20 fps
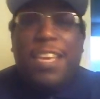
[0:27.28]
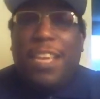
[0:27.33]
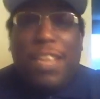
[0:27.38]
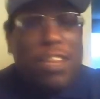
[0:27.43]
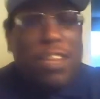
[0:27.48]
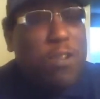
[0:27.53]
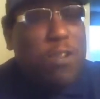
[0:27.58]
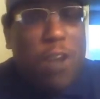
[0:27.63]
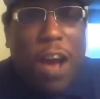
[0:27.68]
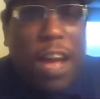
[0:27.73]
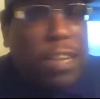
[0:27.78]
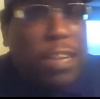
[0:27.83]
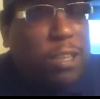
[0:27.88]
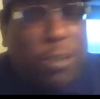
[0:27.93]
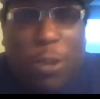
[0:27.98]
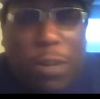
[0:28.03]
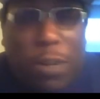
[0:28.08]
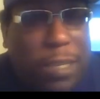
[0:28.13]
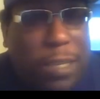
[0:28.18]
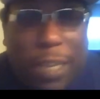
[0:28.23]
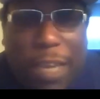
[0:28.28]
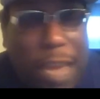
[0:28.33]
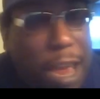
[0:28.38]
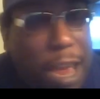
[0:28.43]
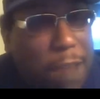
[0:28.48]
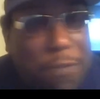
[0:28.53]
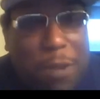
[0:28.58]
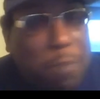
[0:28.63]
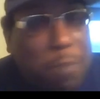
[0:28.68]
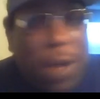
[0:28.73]
You know, I talk to
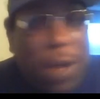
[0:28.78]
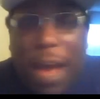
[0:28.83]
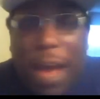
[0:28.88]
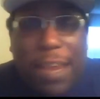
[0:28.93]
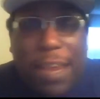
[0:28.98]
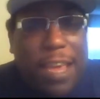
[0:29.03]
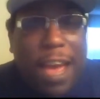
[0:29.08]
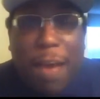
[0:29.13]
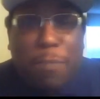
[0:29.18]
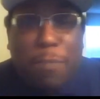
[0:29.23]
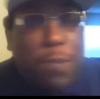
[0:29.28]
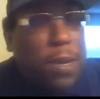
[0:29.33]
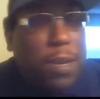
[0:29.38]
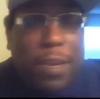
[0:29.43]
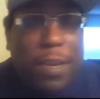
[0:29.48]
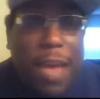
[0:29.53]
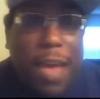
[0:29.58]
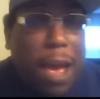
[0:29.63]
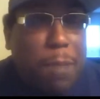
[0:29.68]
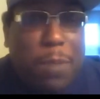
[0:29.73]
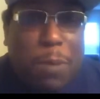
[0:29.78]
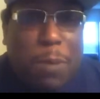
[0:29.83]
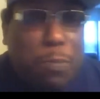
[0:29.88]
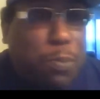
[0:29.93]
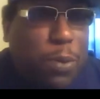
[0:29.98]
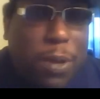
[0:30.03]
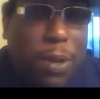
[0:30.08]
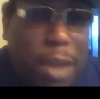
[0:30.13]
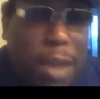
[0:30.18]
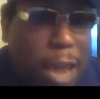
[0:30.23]
everybody. I be
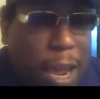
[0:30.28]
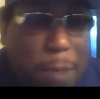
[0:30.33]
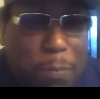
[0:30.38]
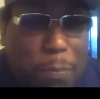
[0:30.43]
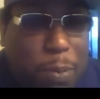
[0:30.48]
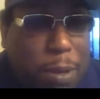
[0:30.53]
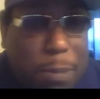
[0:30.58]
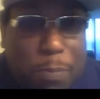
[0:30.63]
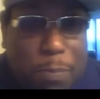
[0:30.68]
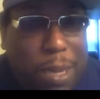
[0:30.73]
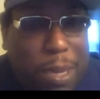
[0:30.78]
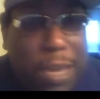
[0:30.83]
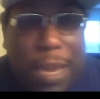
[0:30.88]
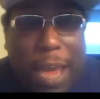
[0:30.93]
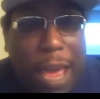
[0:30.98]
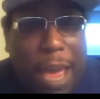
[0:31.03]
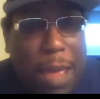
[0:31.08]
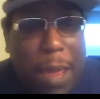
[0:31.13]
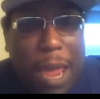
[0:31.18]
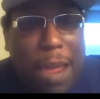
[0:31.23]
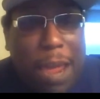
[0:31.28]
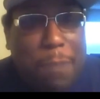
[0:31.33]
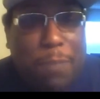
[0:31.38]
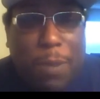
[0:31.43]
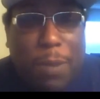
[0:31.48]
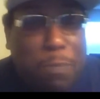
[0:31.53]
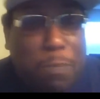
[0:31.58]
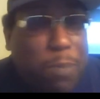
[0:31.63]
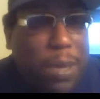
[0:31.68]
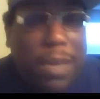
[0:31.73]
putting
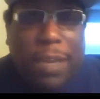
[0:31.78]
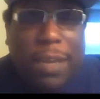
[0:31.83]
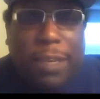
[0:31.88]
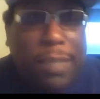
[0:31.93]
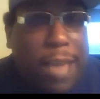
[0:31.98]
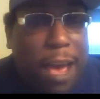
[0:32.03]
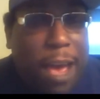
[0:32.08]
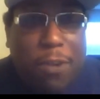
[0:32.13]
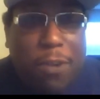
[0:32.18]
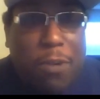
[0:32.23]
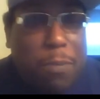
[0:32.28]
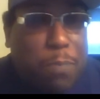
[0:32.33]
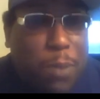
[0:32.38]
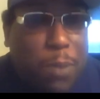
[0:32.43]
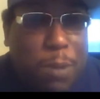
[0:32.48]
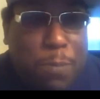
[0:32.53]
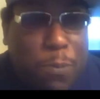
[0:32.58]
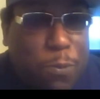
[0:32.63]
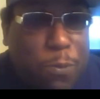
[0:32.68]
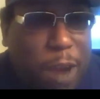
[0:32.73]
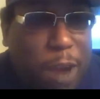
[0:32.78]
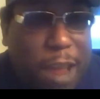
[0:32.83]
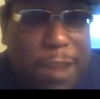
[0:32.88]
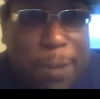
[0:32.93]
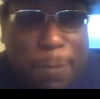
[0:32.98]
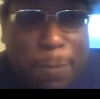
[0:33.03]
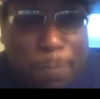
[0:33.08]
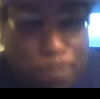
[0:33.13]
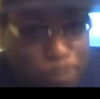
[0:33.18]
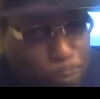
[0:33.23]
APBs out on people, right?
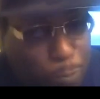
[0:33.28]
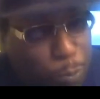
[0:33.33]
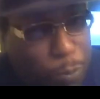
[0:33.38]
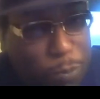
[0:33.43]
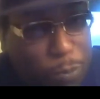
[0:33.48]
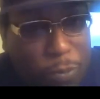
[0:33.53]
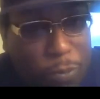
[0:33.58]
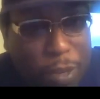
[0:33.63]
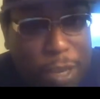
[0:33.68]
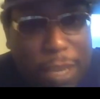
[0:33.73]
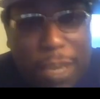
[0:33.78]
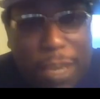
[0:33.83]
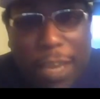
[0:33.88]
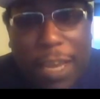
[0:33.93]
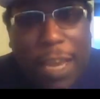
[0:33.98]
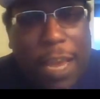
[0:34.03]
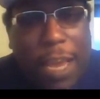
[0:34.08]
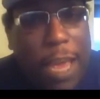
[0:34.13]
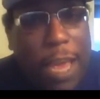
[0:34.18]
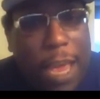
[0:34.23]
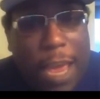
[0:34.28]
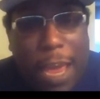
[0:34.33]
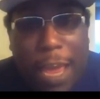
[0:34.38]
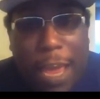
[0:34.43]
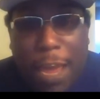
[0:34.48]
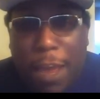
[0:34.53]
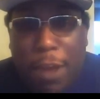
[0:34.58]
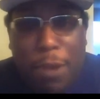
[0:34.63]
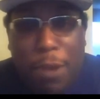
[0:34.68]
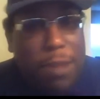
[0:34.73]

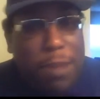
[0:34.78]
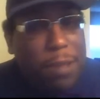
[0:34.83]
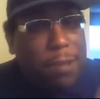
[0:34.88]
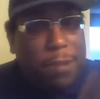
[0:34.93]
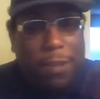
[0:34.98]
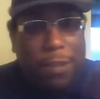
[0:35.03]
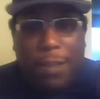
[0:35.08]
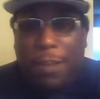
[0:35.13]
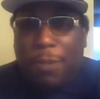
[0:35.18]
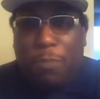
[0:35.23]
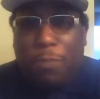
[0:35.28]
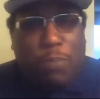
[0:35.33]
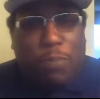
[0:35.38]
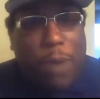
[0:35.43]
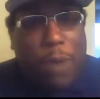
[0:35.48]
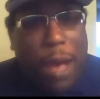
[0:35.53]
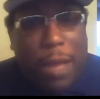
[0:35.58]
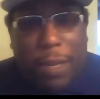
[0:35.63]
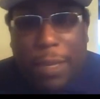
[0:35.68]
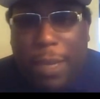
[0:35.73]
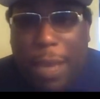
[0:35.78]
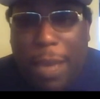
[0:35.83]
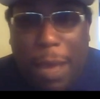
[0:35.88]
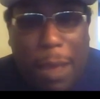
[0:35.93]
And probably